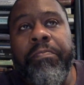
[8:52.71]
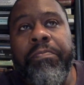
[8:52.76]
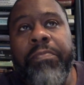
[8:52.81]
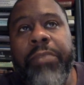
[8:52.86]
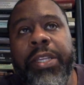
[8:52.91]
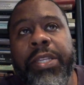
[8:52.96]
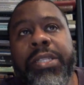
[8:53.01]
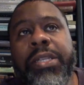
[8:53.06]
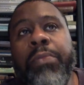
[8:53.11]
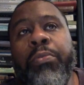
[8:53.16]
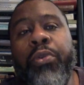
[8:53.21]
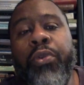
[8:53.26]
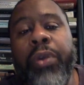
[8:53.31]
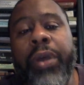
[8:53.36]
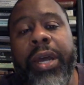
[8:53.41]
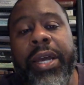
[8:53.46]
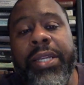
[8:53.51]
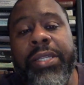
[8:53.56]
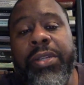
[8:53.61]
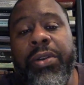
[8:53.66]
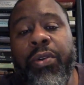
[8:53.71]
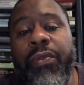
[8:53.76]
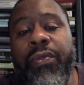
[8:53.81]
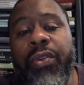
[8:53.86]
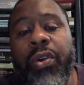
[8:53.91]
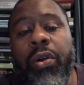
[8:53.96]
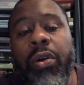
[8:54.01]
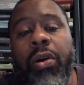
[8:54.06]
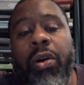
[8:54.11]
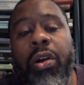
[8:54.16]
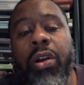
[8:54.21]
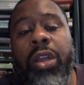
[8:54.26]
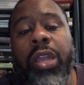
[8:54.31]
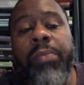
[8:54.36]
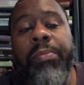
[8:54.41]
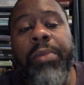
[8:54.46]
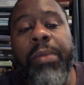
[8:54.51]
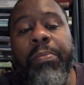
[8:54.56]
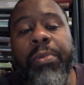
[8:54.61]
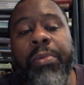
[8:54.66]
summarize an overall
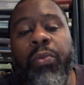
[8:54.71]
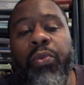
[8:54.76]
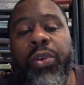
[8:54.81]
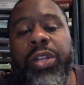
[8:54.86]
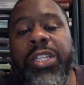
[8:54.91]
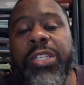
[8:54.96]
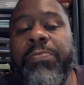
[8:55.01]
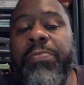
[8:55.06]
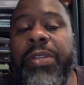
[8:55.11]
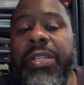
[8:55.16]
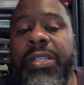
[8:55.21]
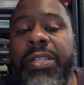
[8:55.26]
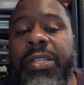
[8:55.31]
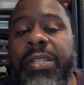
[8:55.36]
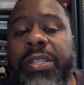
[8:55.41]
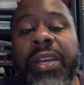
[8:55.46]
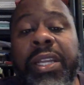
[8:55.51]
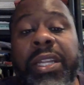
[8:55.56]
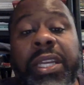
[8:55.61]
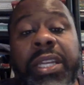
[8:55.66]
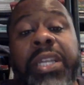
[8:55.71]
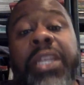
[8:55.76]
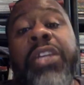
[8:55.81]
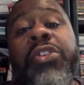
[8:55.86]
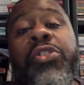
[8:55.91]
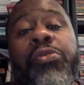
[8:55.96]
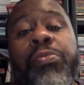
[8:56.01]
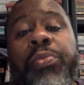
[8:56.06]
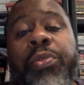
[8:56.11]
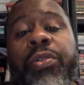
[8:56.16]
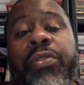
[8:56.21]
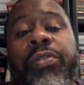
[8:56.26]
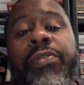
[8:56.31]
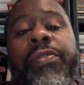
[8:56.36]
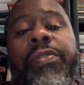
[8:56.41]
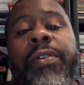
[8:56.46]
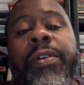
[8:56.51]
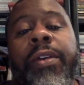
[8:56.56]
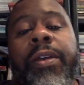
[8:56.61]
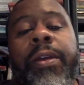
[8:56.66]
argument, but what specifically did you prove?
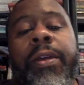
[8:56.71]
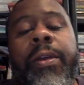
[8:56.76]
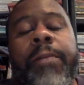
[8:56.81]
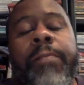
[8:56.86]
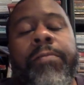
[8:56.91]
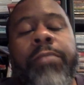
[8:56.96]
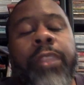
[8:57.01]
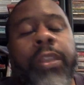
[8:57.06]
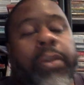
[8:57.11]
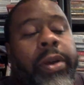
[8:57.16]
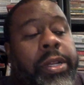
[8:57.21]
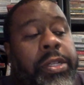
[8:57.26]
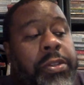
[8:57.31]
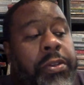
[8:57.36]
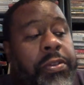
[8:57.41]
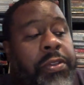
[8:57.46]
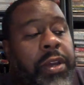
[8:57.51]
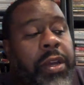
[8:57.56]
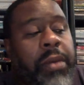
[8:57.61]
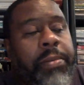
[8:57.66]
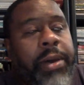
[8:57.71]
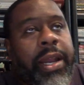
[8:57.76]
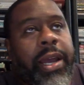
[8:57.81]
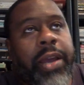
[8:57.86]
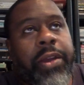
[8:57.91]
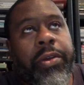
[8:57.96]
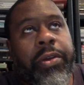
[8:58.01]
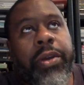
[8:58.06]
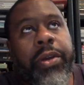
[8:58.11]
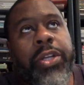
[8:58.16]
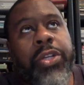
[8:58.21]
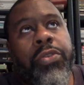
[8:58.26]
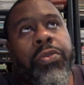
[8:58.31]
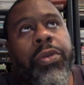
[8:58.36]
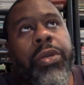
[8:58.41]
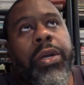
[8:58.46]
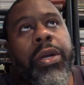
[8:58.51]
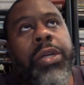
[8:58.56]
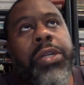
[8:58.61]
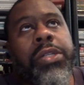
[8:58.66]
Right, so think about how your
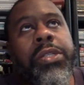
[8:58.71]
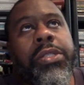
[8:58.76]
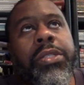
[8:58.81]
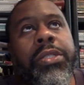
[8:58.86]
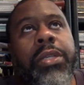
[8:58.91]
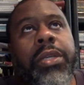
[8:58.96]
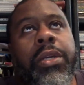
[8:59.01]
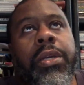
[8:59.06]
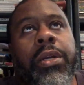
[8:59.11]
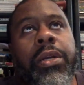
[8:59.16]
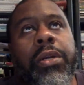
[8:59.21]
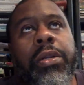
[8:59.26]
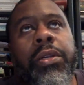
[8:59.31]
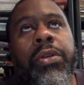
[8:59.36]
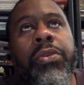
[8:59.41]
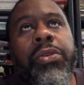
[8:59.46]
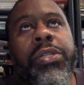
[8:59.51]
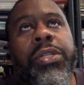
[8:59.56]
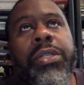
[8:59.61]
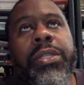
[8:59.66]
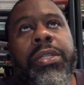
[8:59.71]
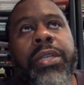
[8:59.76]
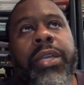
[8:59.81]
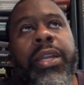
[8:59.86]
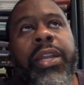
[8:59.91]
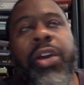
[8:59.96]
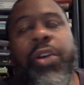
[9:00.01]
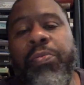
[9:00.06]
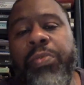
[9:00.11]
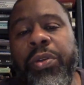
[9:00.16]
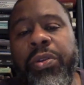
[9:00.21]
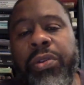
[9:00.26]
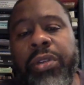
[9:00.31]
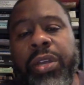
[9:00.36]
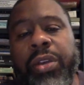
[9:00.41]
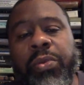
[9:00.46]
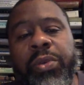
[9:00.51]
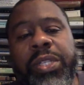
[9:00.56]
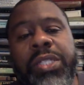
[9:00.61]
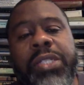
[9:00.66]
introductions and conclusions can help you
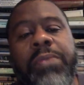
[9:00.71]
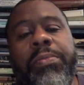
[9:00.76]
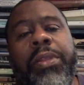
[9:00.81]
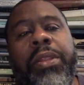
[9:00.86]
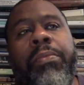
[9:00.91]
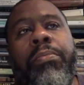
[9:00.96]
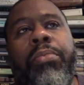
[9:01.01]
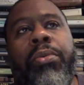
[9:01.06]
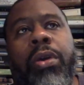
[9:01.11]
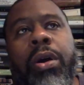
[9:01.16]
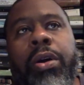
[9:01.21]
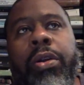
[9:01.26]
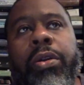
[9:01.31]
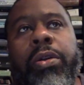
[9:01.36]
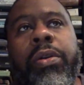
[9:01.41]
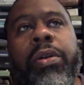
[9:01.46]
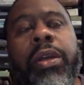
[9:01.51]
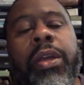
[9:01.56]
deal with some of the broader